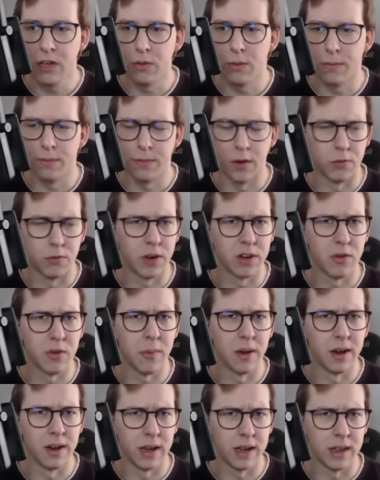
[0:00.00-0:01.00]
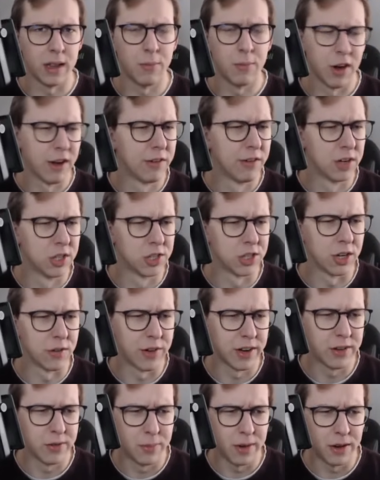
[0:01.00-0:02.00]
not Victory Bell, like the pre-evolution of
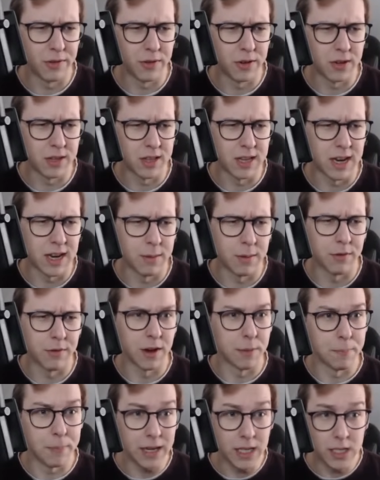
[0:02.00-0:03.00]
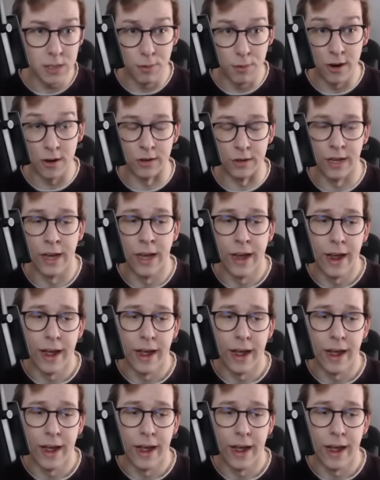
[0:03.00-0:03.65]
Victory Bell, forgot the name of it, Bellsprout.